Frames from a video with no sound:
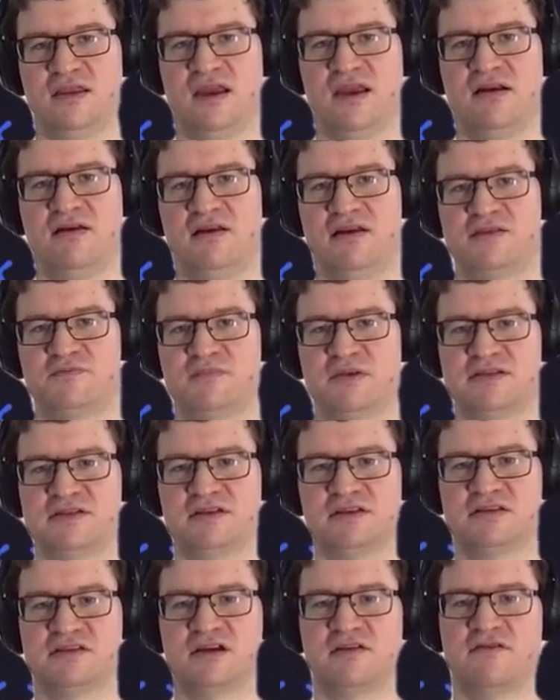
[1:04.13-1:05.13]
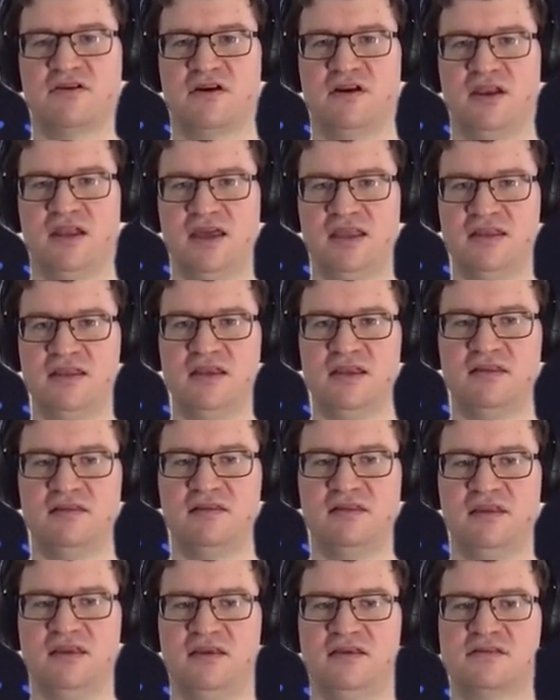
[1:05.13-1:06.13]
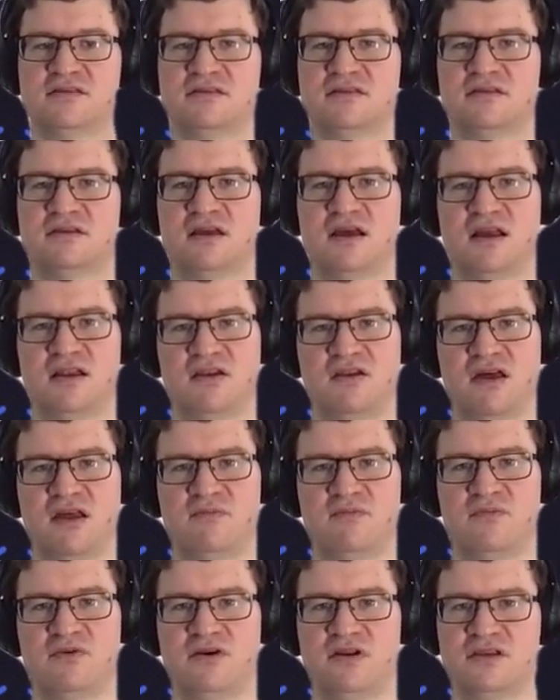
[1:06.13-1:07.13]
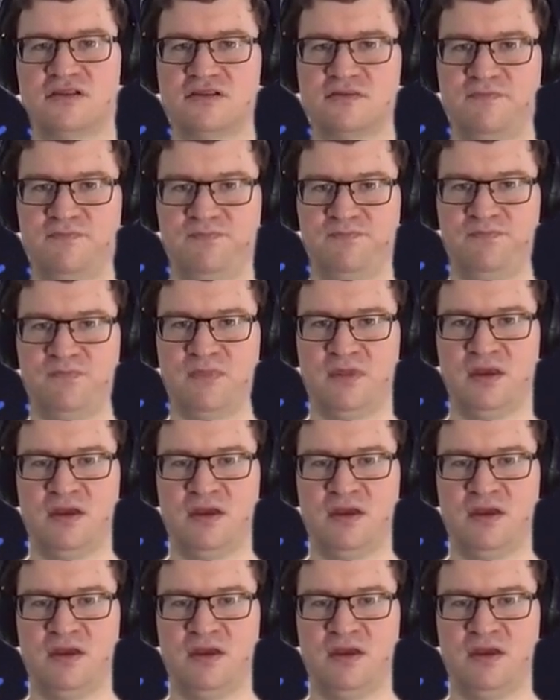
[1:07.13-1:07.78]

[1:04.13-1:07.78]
in there, especially Java related things and libraries.